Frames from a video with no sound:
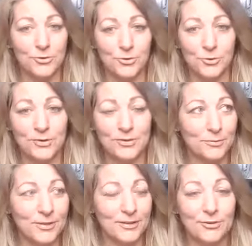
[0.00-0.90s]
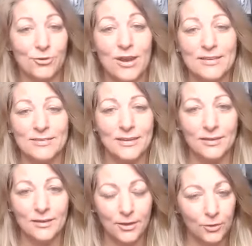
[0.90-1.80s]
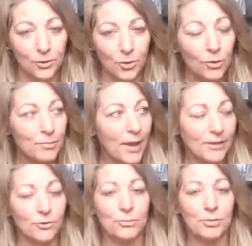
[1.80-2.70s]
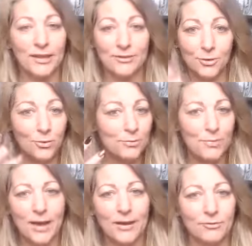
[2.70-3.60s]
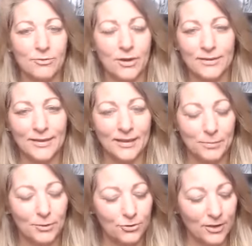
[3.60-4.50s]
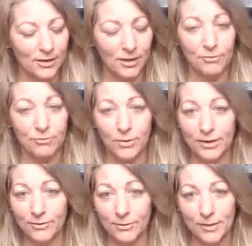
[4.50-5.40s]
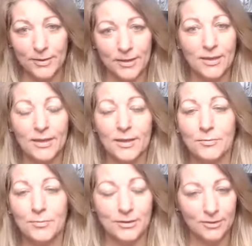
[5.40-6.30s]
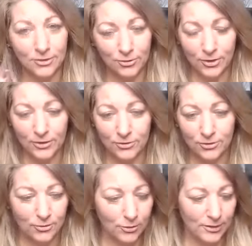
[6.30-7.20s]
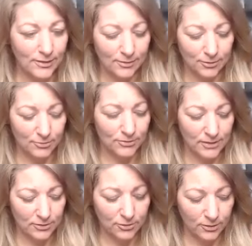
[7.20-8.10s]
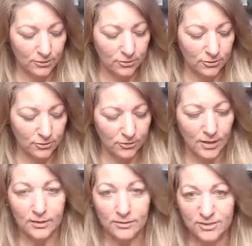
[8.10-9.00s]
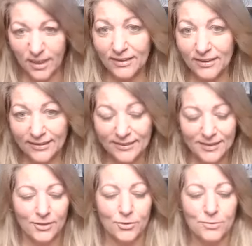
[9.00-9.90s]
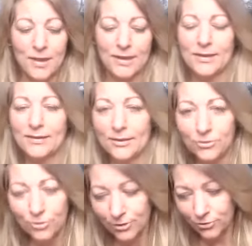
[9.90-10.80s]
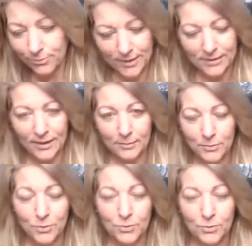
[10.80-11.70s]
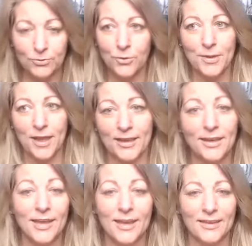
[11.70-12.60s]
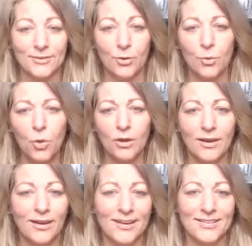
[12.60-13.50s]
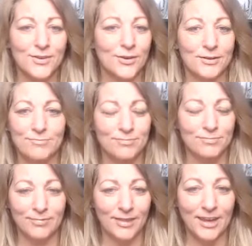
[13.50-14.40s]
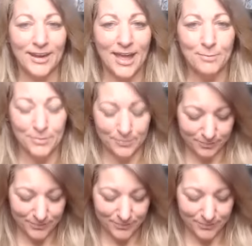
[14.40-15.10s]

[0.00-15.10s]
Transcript: doing something that's crazy going back to a place, going back and finding that person they love, whatever it may be. But it's like you're done just looking down at your feet, you're done just settling, you're making that choice, you're making that move to go beyond. It's going to work, it's good. Let it happen.